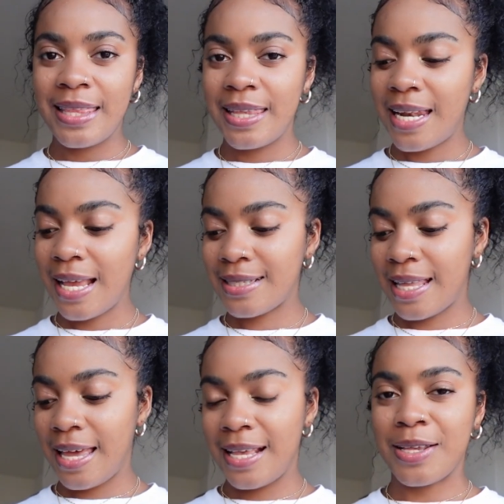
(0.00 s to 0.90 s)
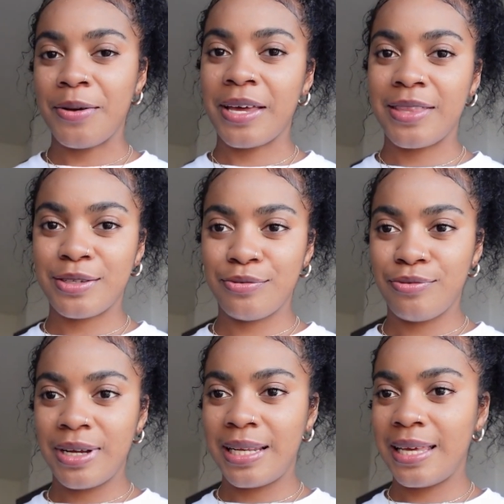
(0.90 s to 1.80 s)
then the next thing is I'll get this
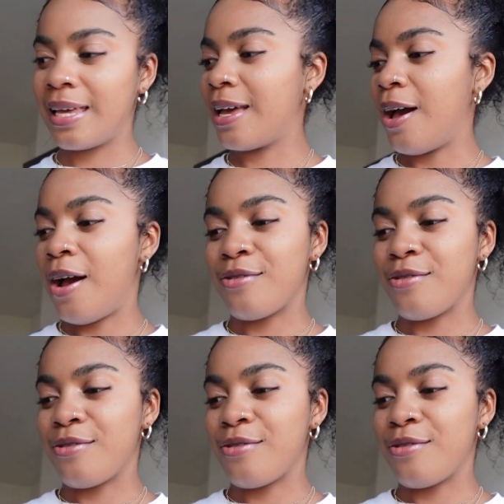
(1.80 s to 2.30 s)
really